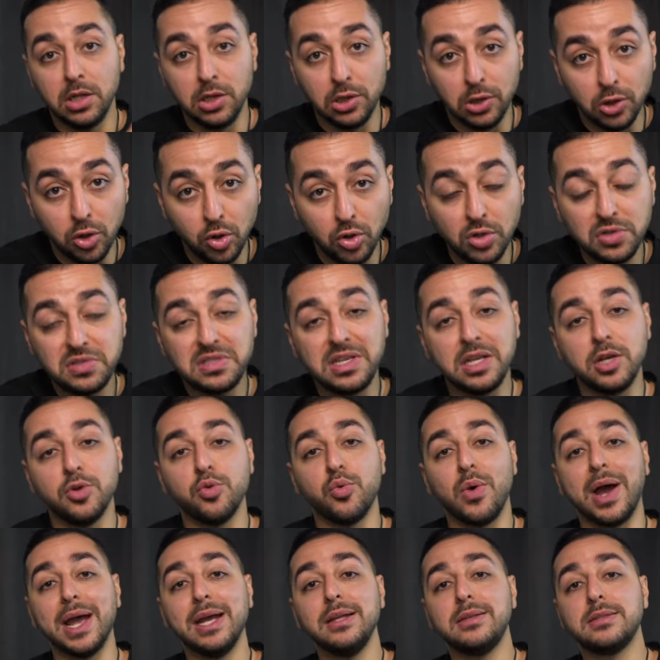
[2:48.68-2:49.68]

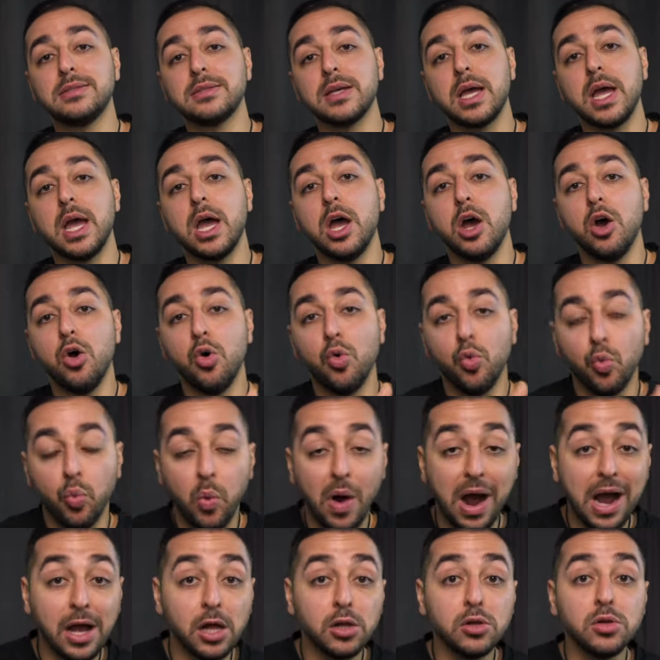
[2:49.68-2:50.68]
losing weight,
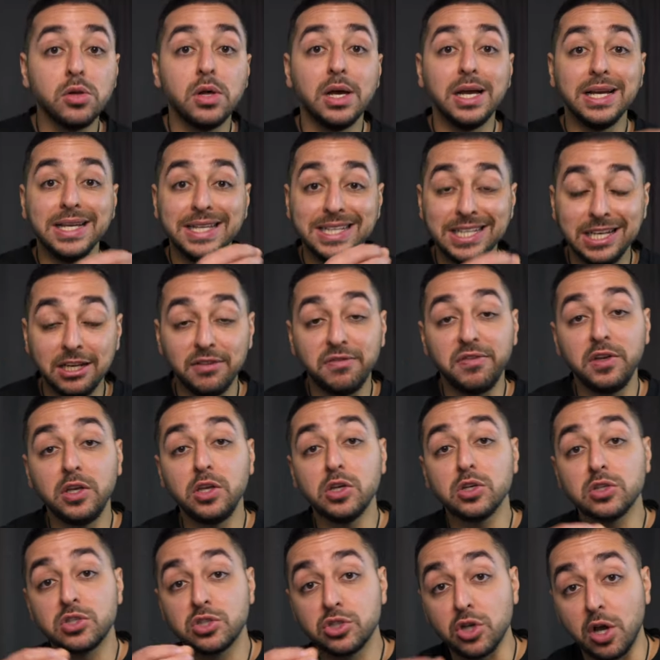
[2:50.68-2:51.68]
while
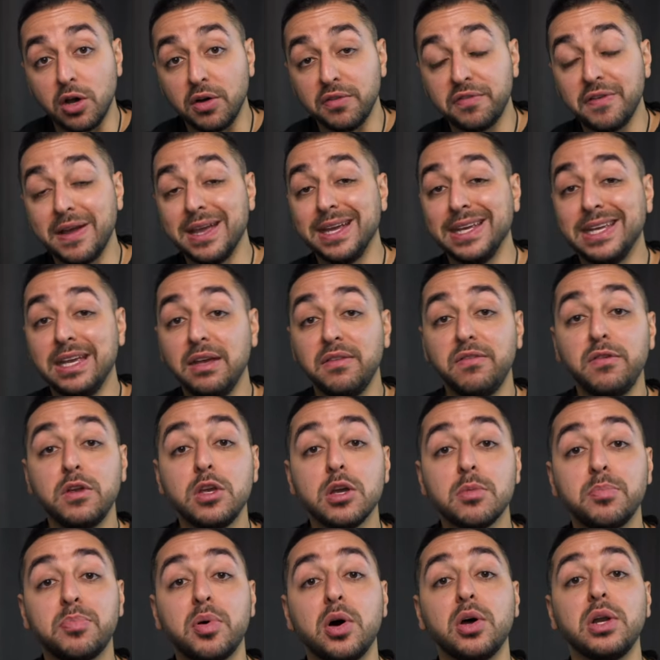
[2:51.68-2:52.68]
giving yourself and giving
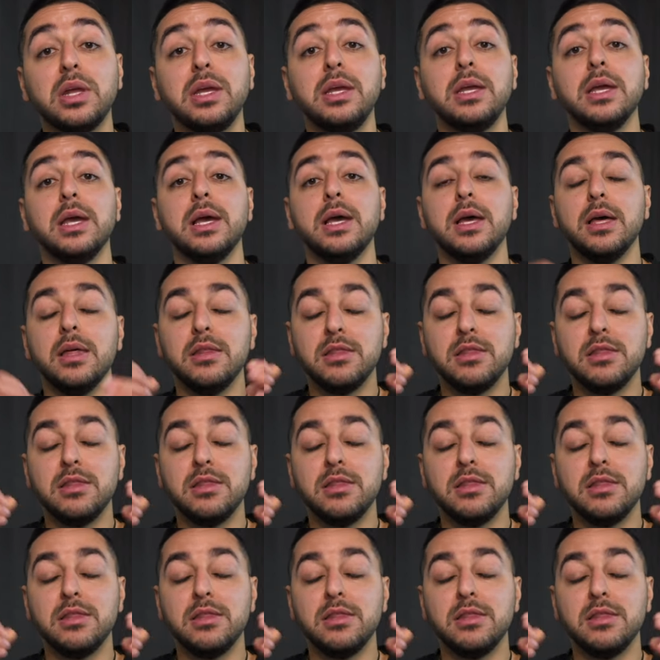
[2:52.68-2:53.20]
your body